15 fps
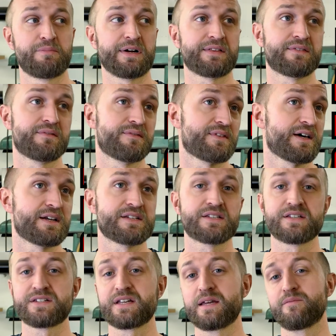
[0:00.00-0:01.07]
But that
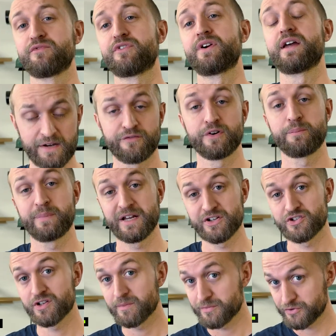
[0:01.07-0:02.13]
is the same for every
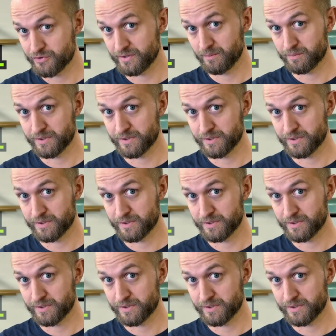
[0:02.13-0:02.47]
benchtop drill